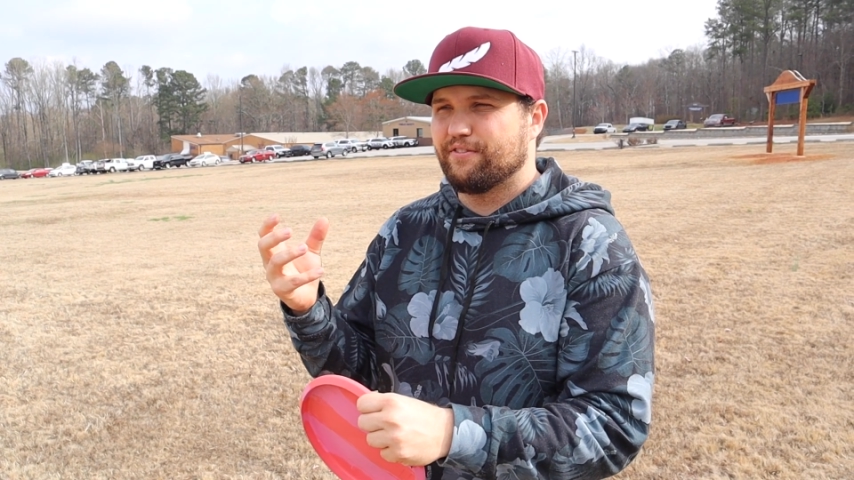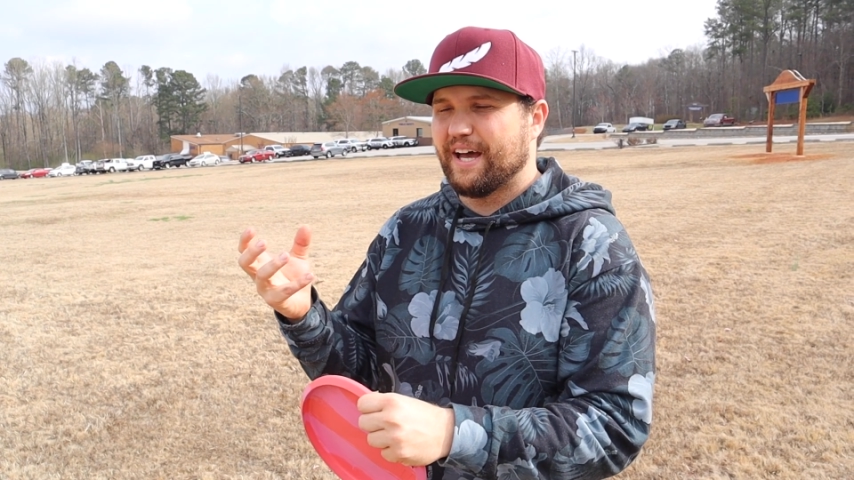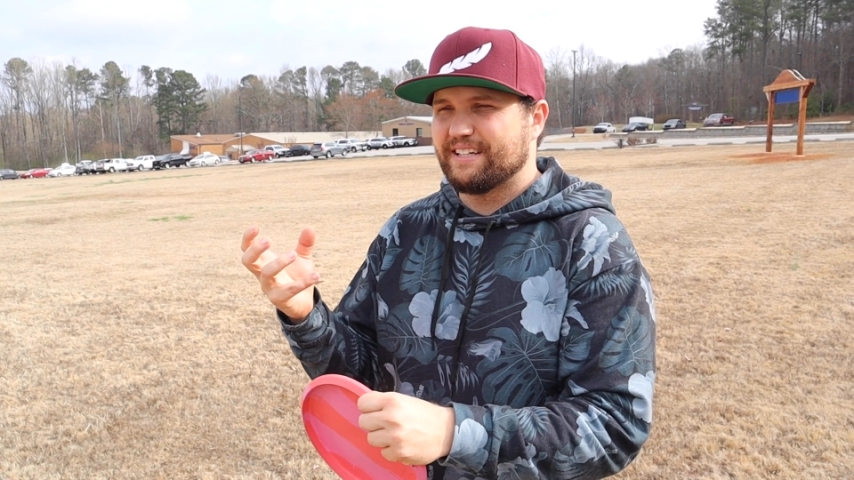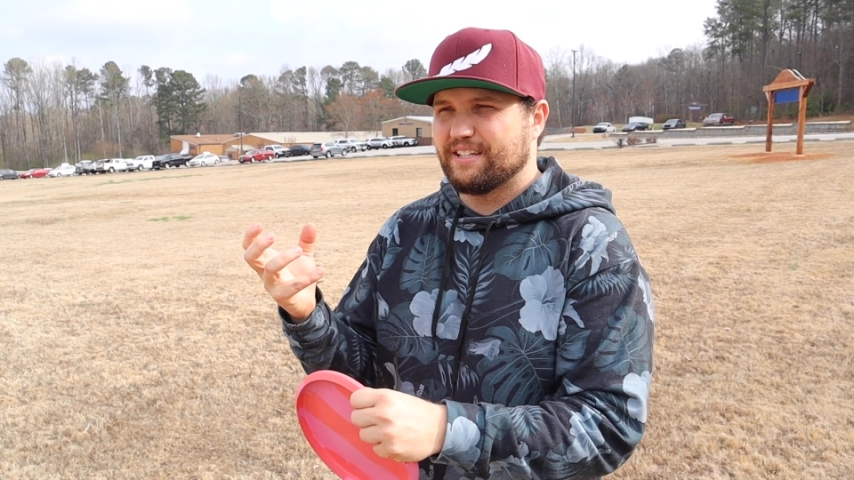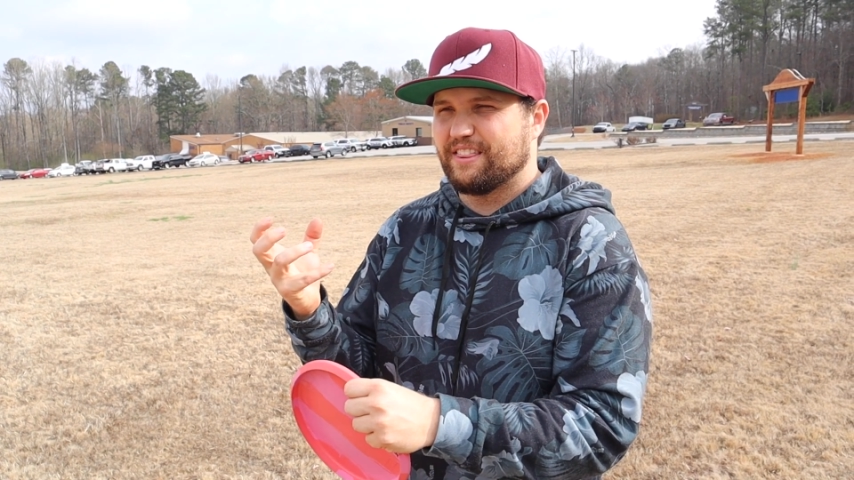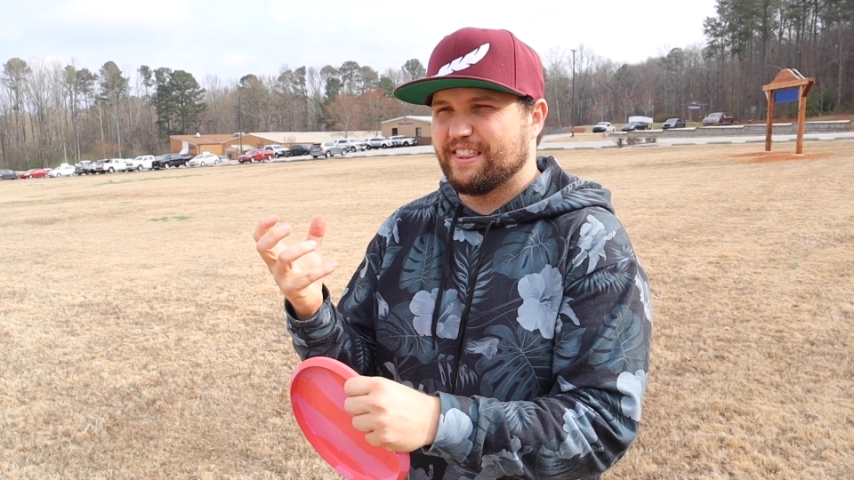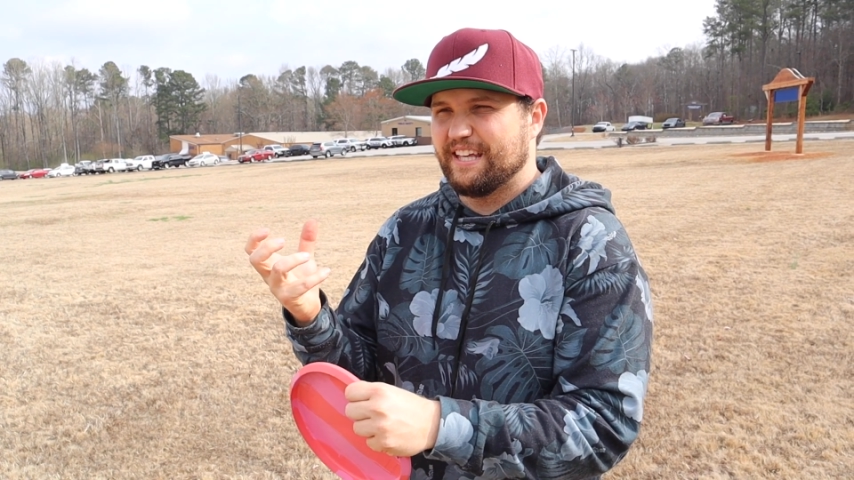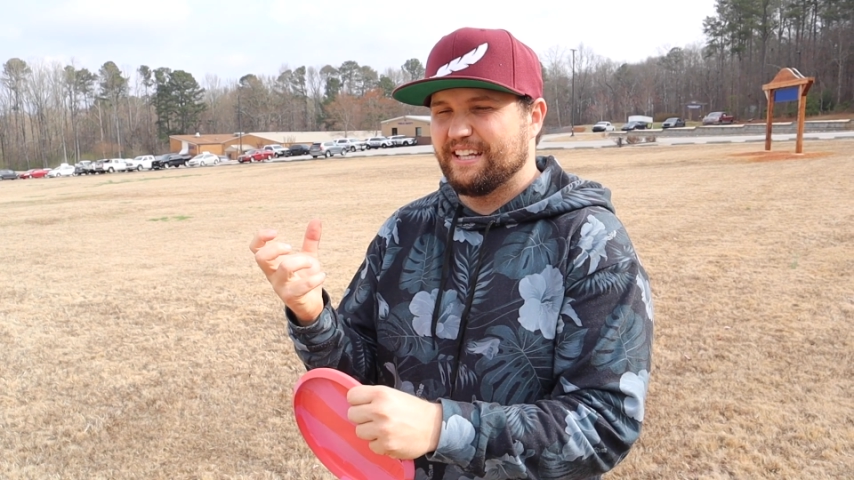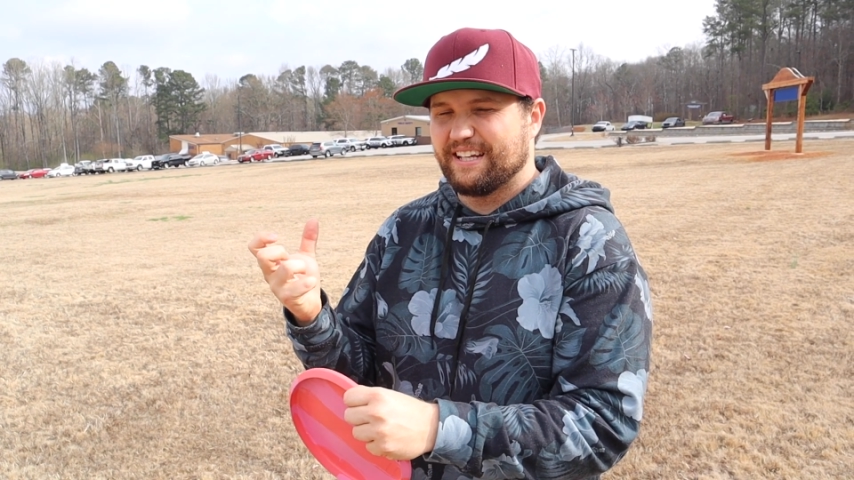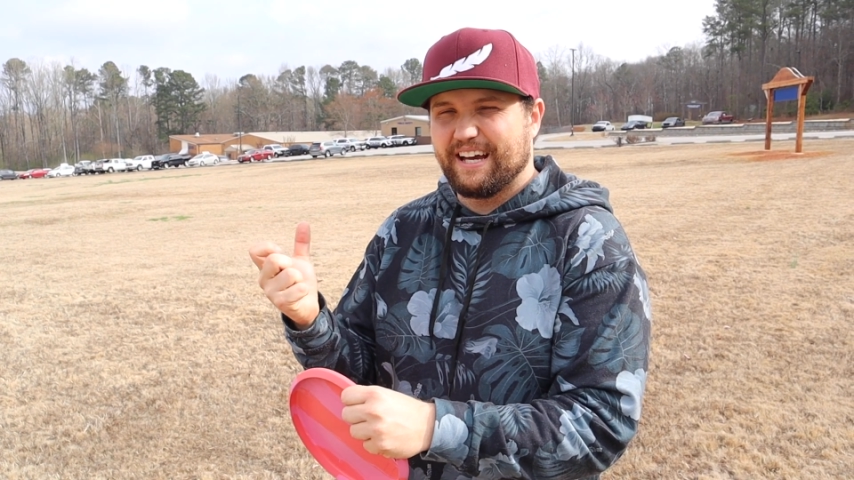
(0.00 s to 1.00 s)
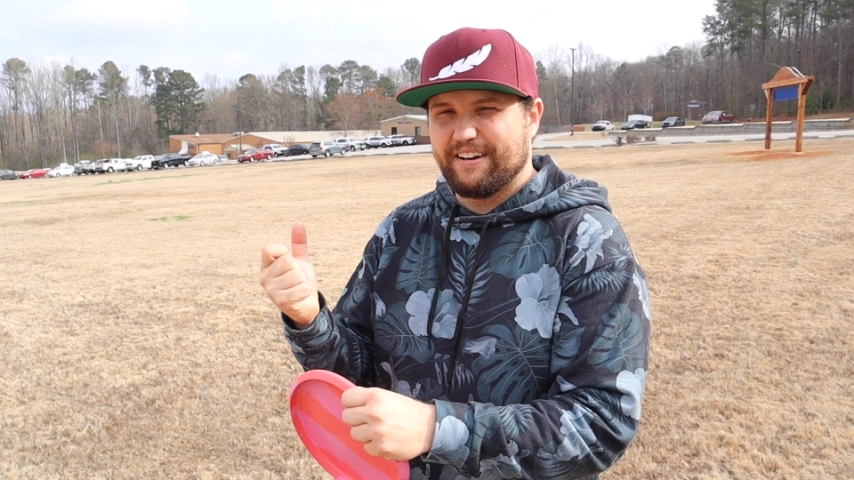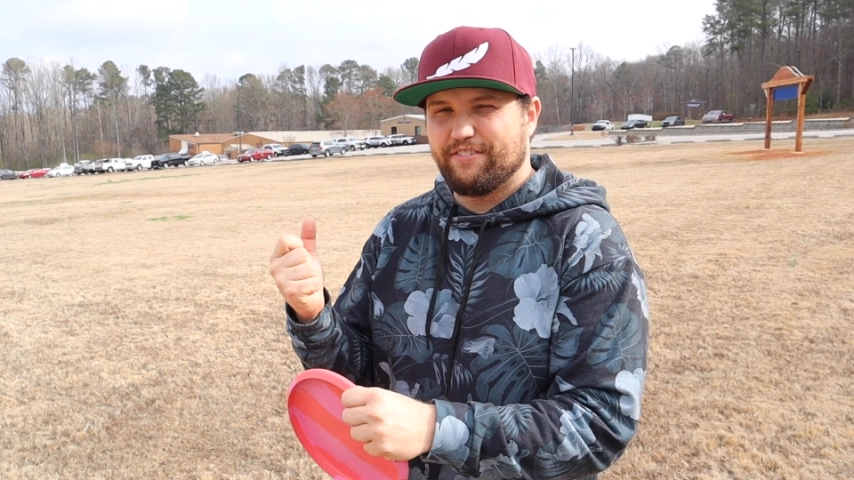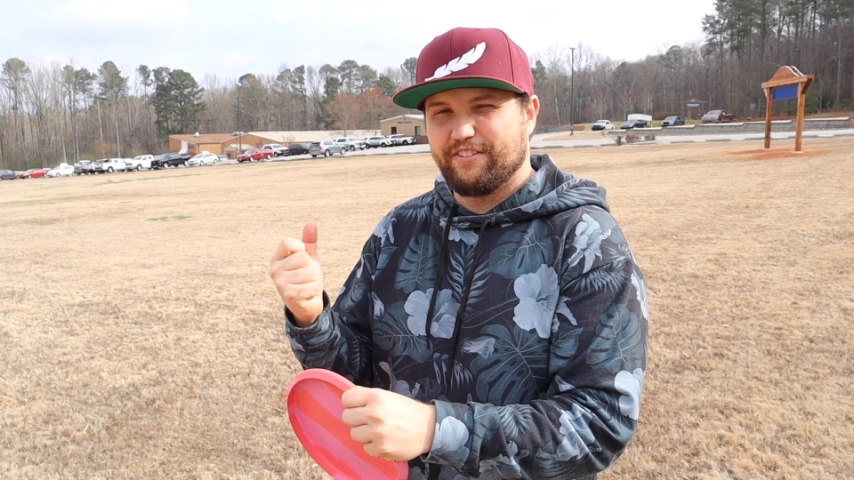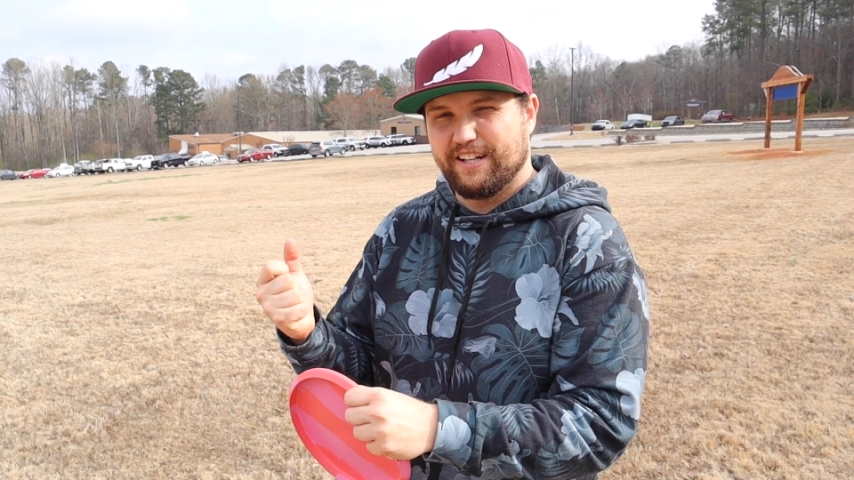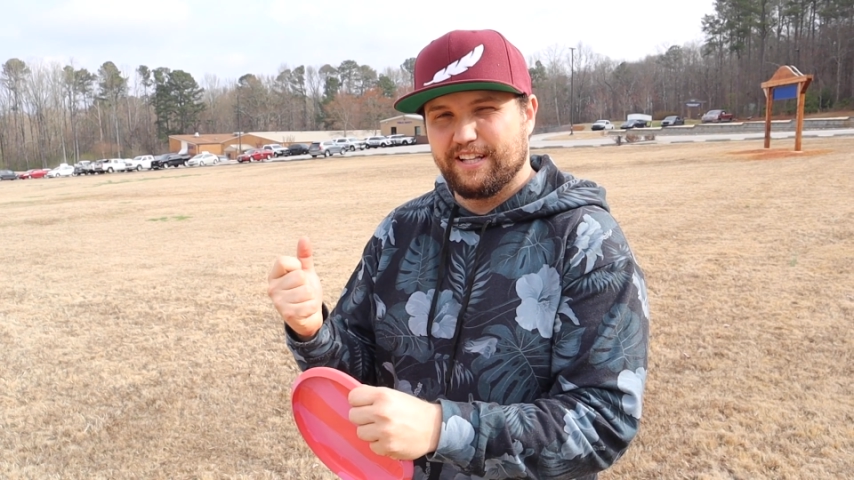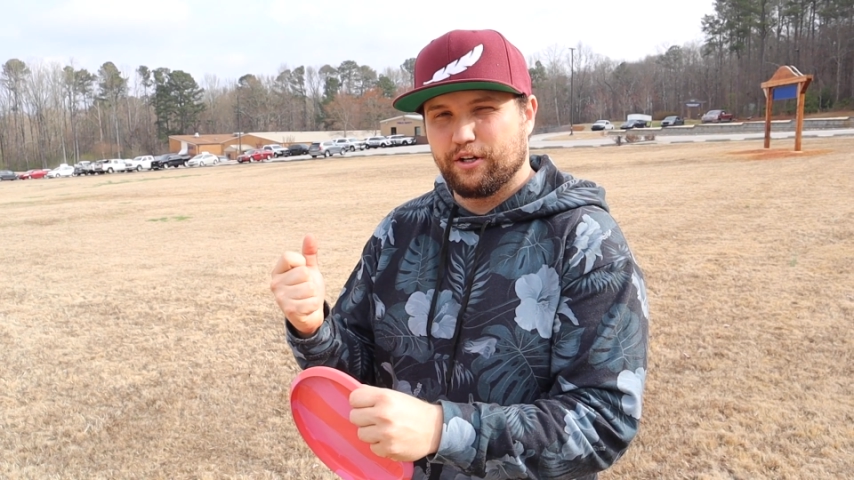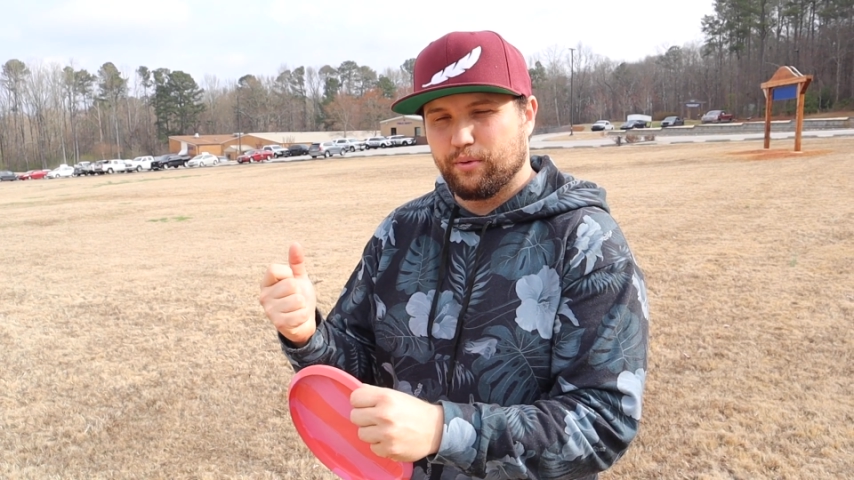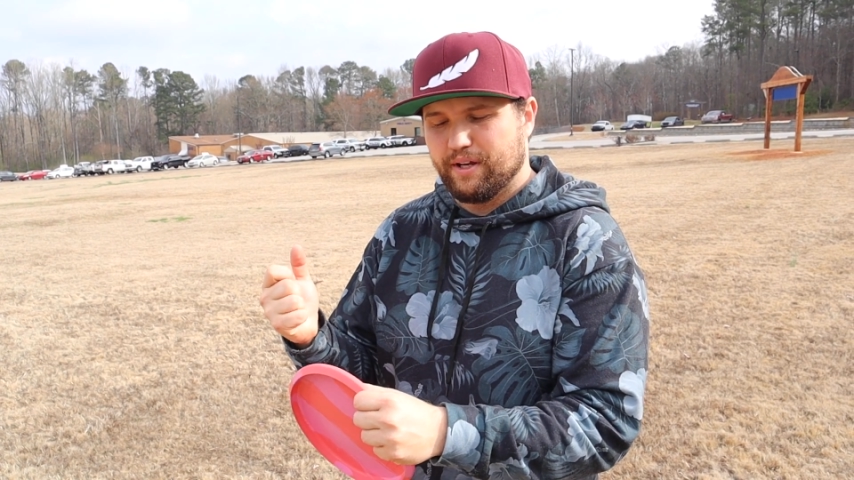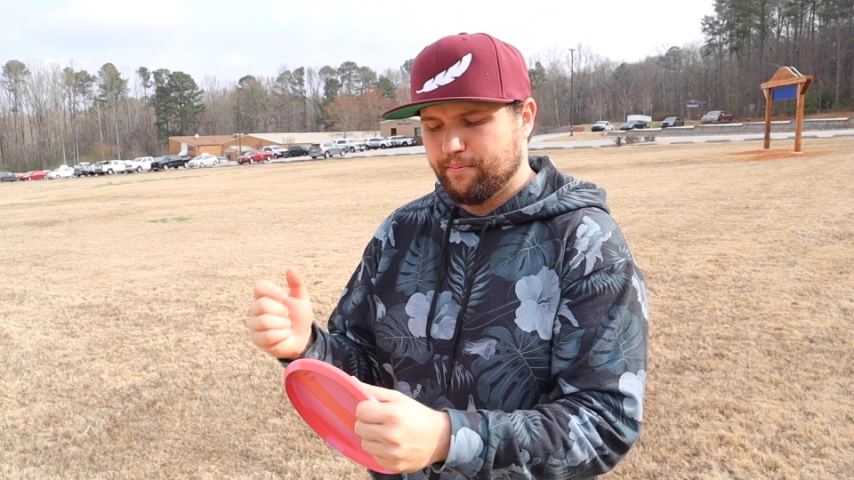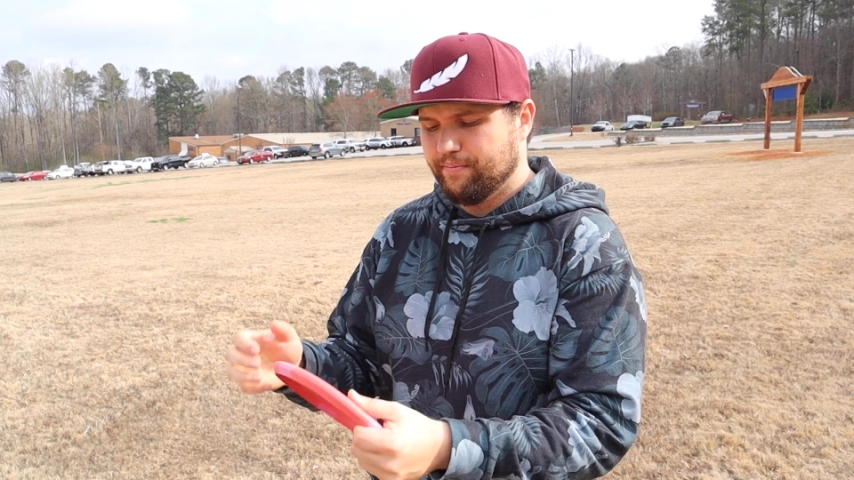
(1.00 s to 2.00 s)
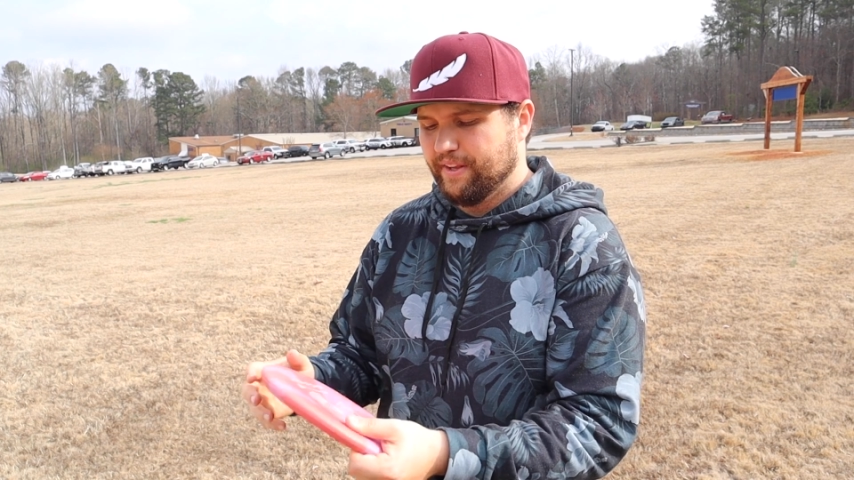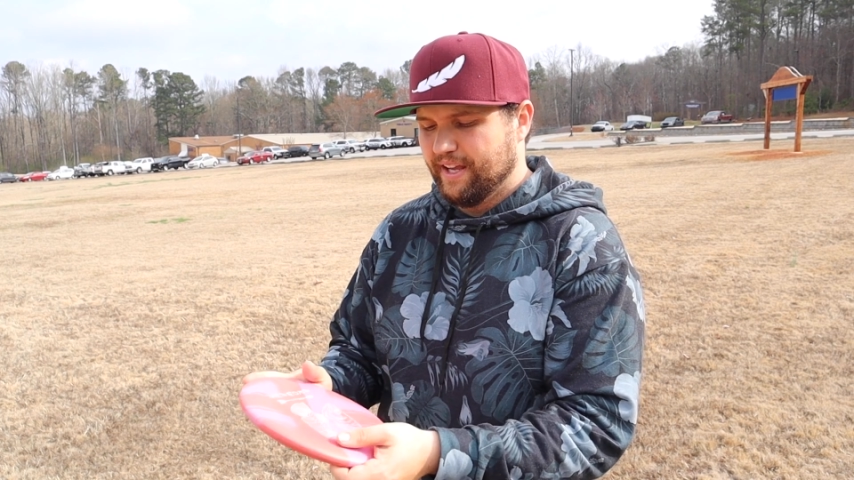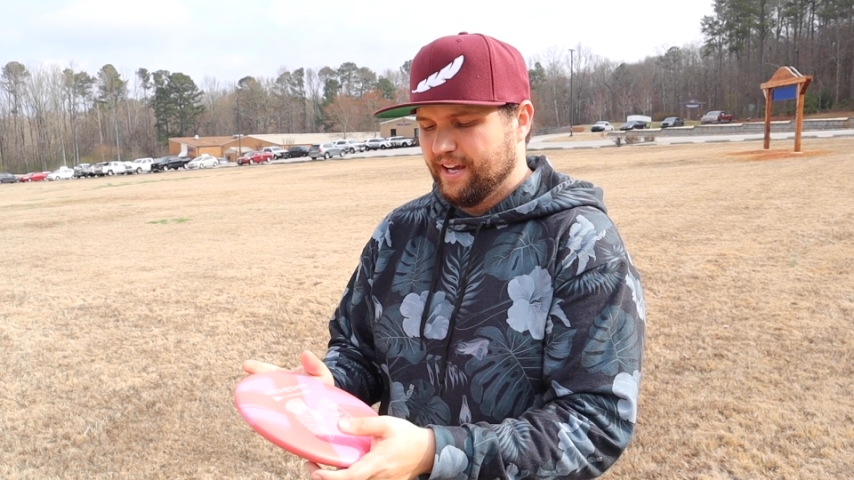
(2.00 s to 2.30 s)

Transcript: has a thin kind of feeling rim,